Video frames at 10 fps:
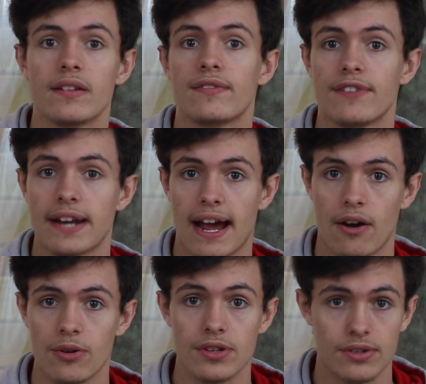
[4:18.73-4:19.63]
for
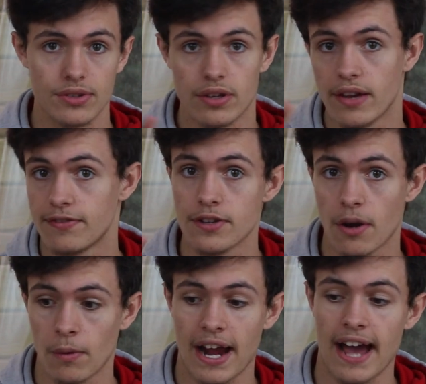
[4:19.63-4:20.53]
now, if you
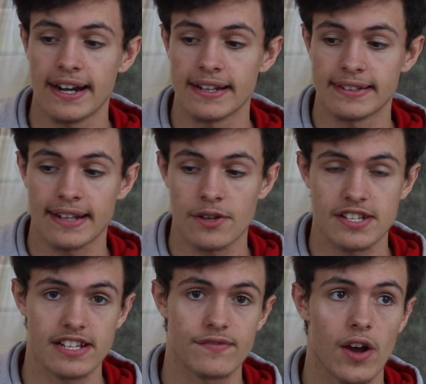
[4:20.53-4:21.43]
don't want to add anything else,
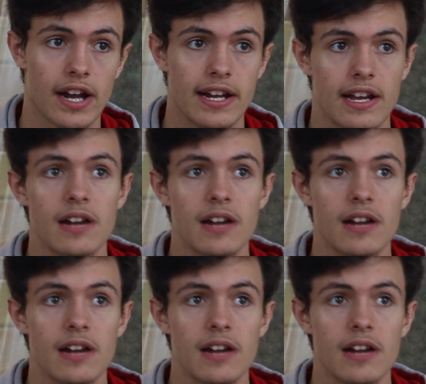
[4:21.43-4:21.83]
that's fine.